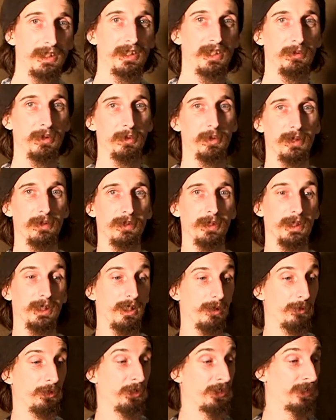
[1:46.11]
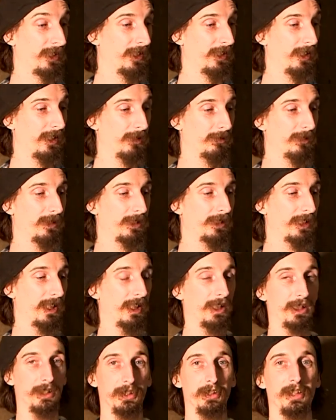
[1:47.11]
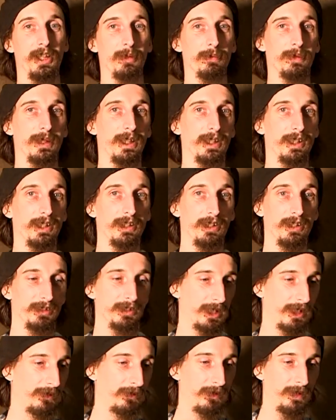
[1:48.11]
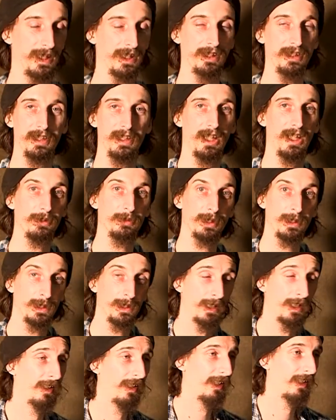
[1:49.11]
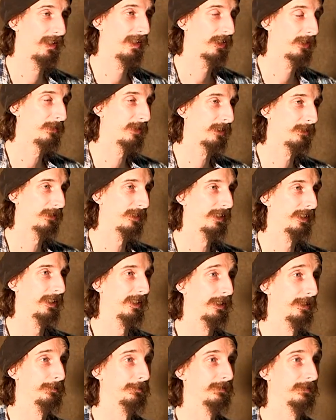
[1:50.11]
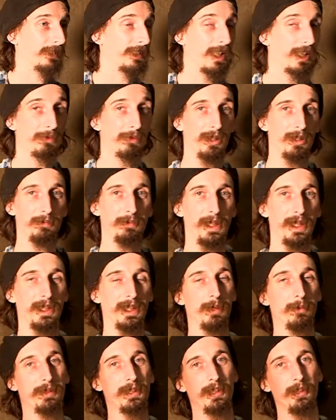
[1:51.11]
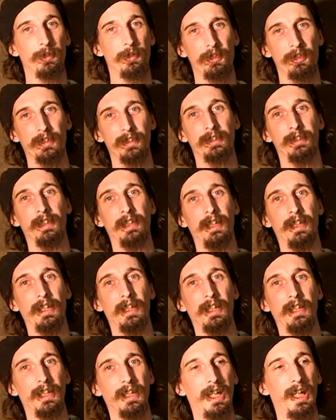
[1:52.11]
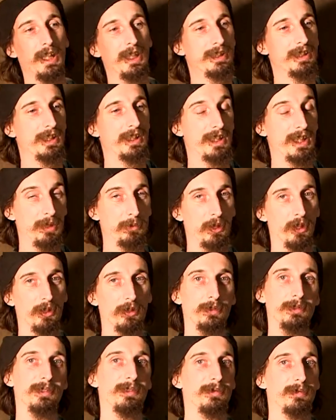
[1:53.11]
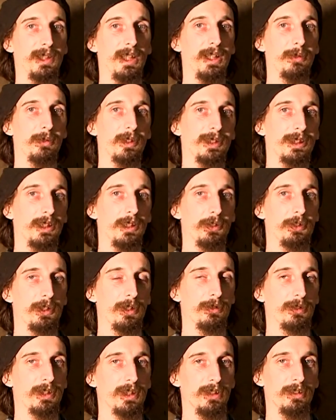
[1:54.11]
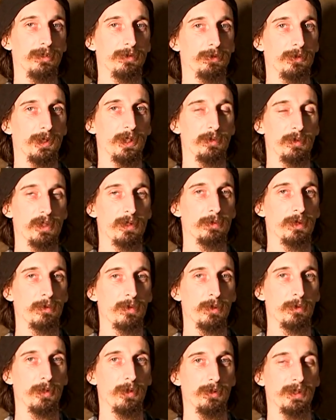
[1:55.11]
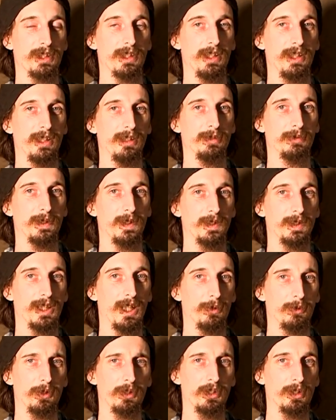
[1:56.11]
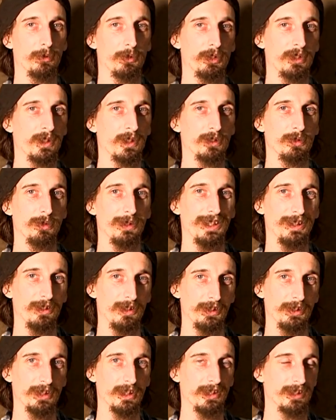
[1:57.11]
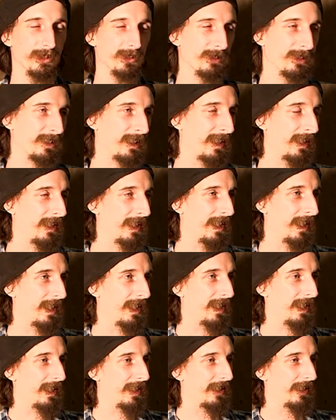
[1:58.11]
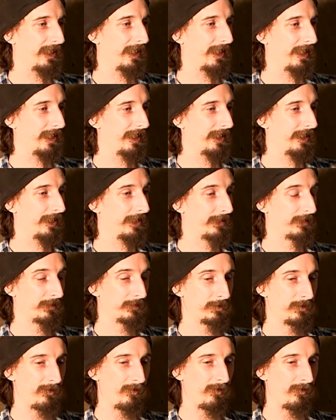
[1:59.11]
stop me waffling on, I'm just gonna get in and start playing a song that's fast and heavy. It's by my death metal band Absolution. It's a demo, and we got a joke title for it, which you probably won't say on camera, so I'm just going to call it Untitled. And